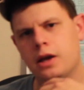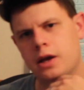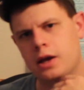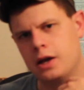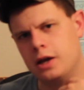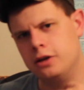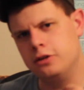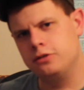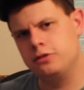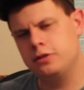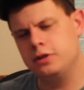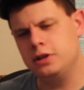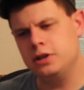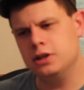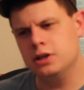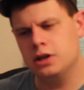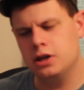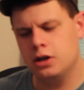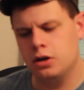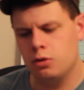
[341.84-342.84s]
as
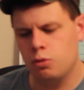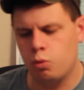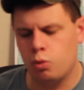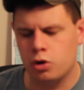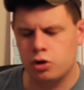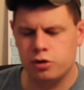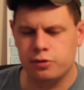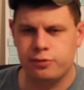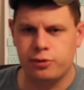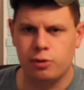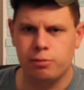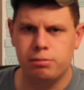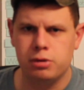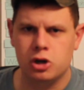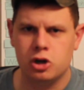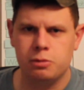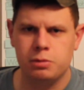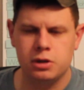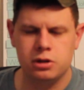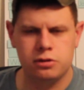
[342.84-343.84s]
the wonderful
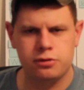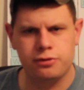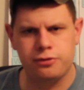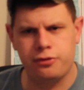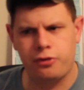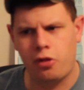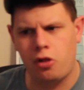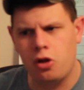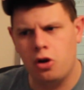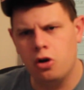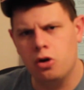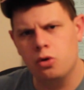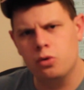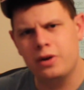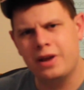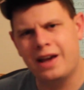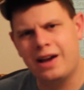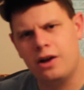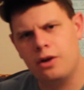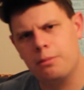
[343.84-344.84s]
bourbons flow
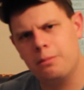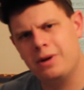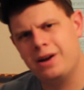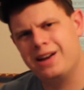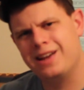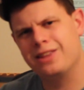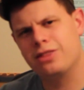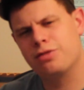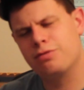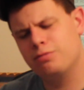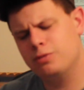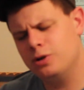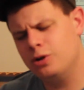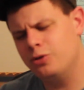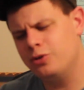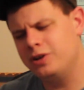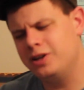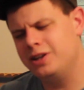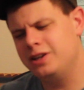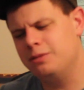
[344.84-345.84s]
down my
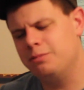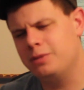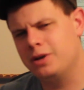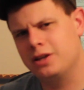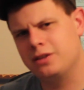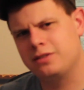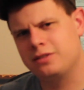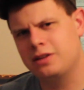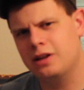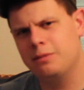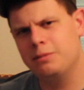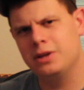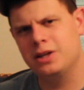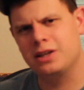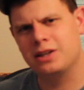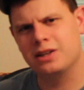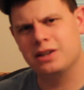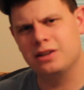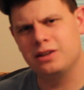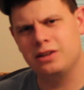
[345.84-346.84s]
throat and into my
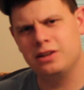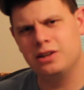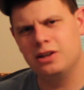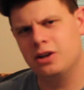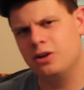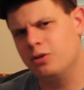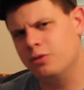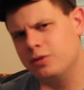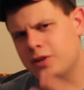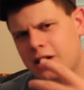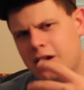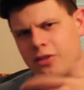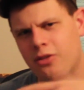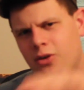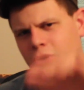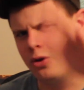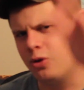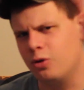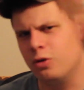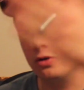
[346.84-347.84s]
stomach and, you know, down the
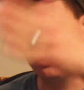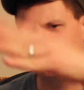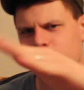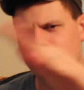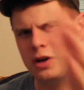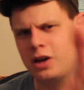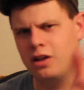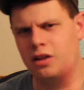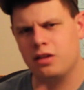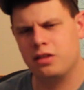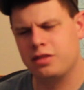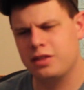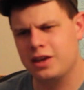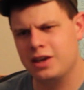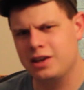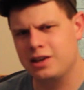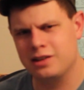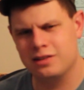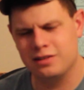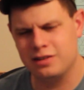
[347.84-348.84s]
whole trail of
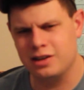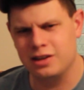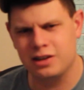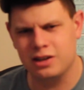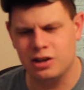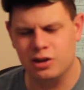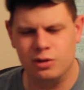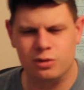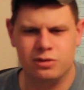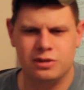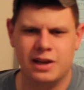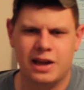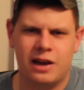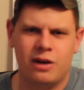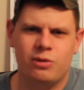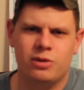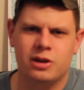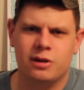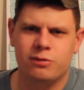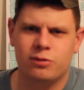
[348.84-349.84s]
things that it goes
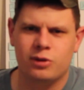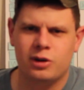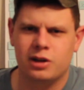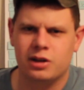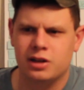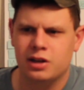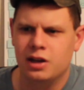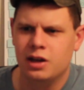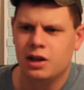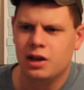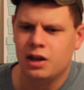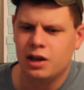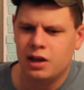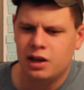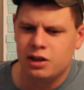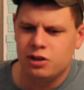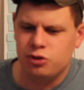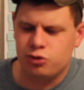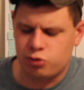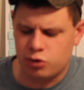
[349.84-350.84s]
down whenever I
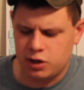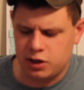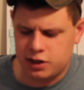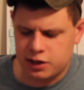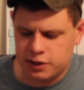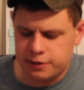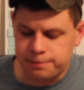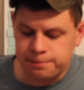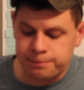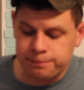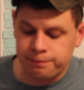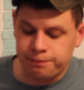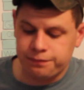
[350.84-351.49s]
drink it,